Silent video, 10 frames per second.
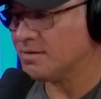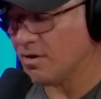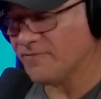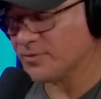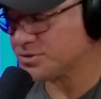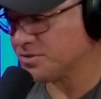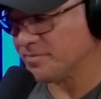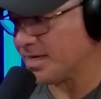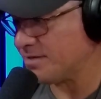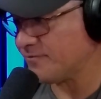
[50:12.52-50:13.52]
Oh, for sure,
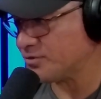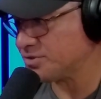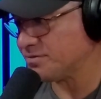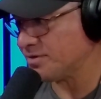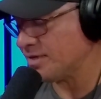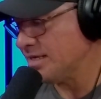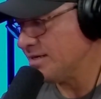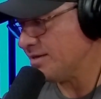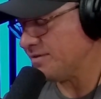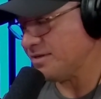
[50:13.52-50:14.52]
man, for sure. And the
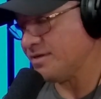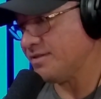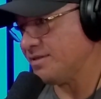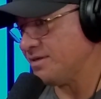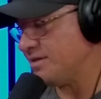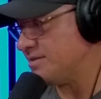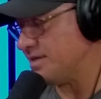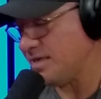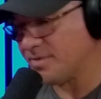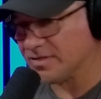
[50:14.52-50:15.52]
and the and the the
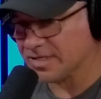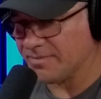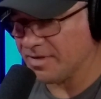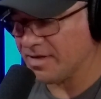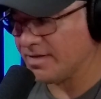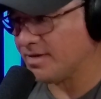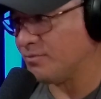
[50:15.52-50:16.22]
emails come in,